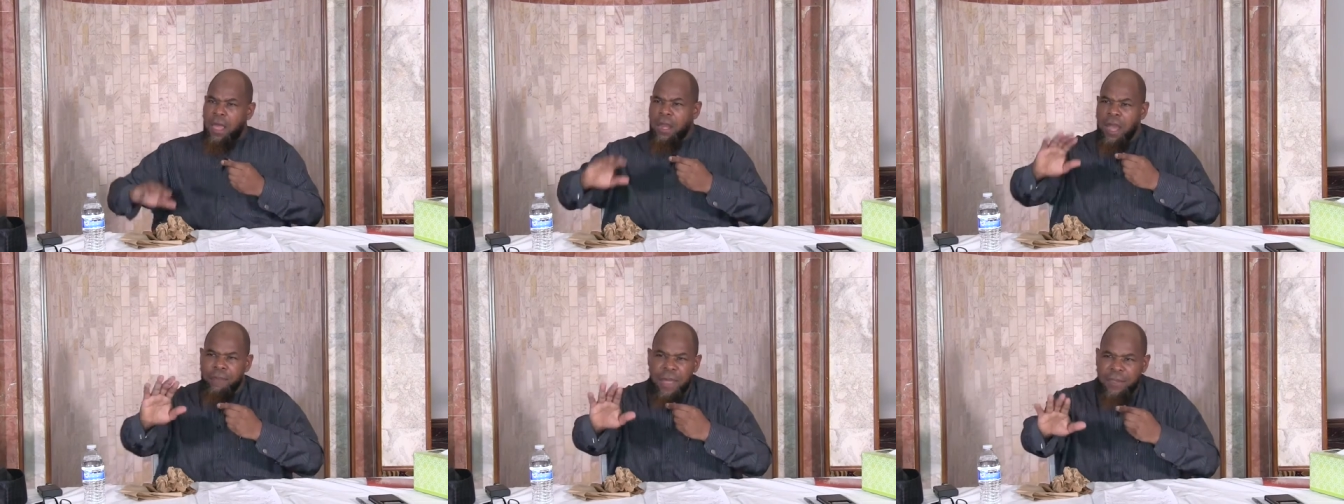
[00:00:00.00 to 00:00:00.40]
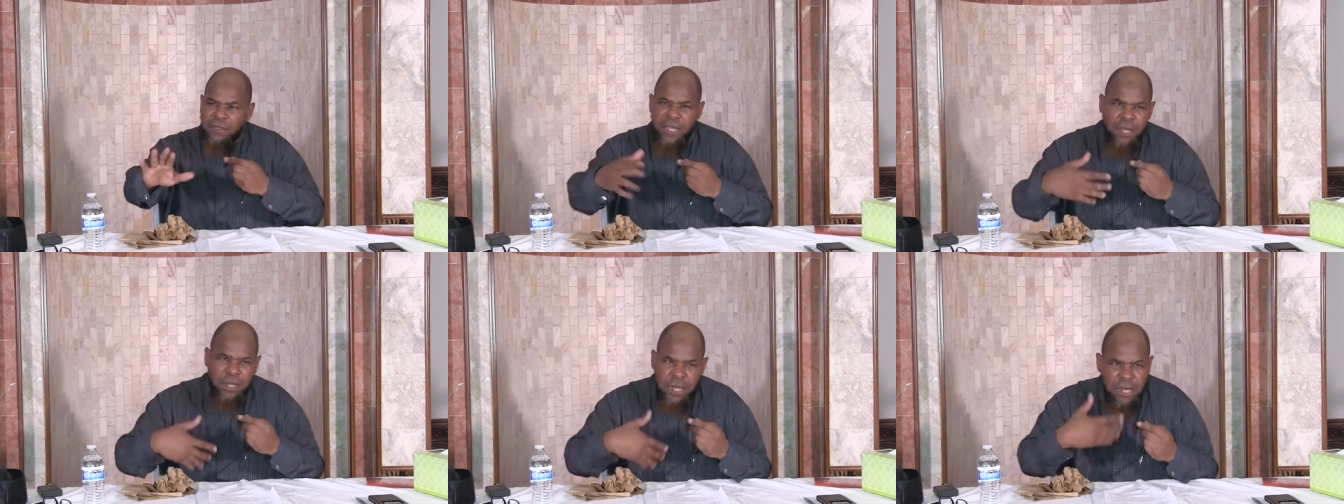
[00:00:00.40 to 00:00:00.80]
And I'm
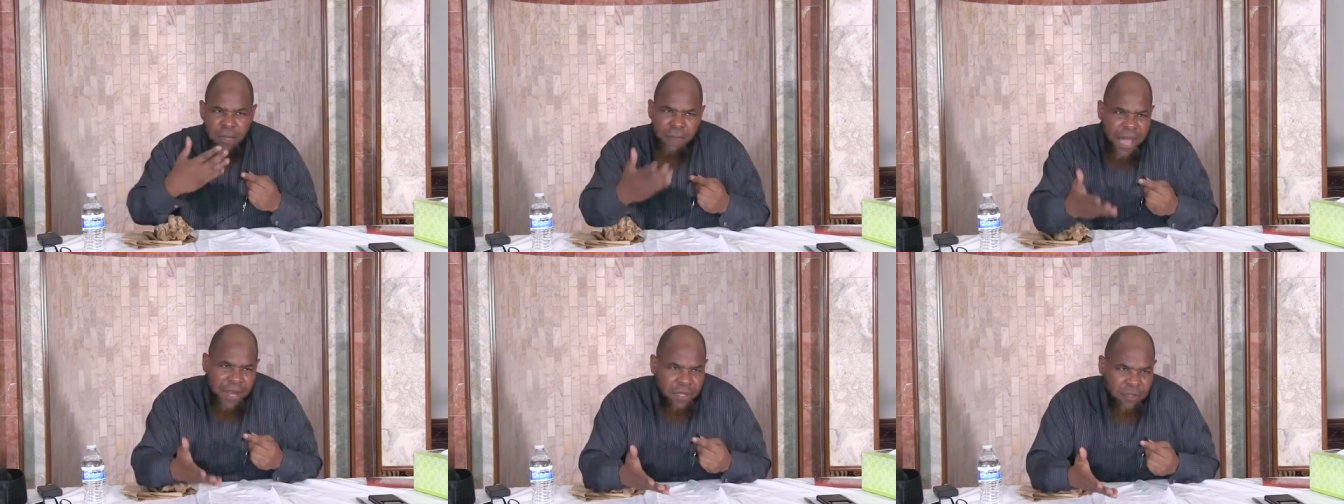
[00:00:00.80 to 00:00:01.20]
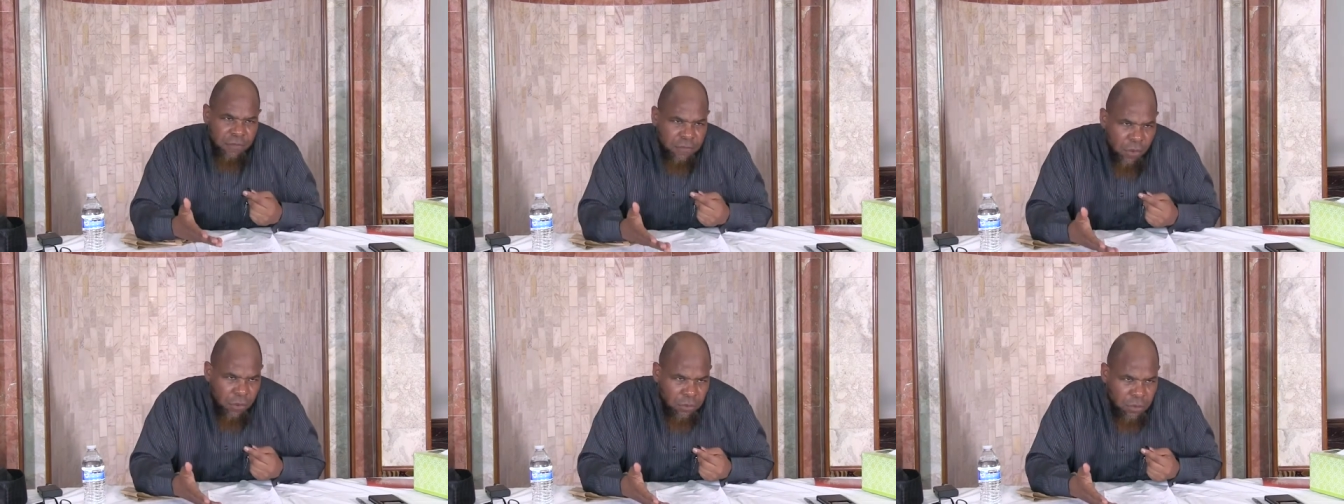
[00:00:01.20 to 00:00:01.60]
not telling anybody
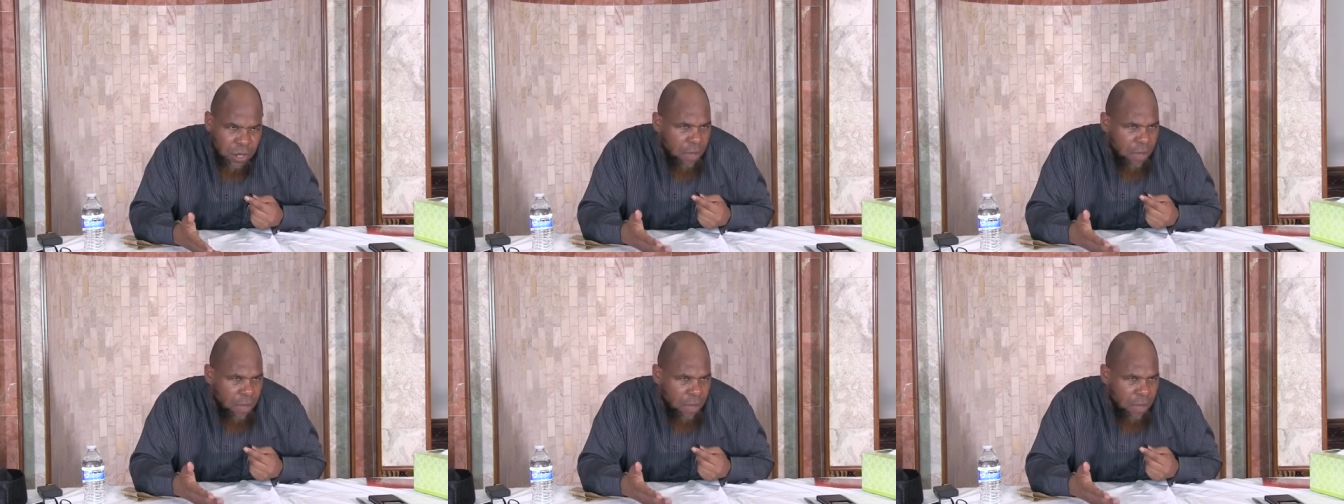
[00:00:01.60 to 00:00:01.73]
to vote,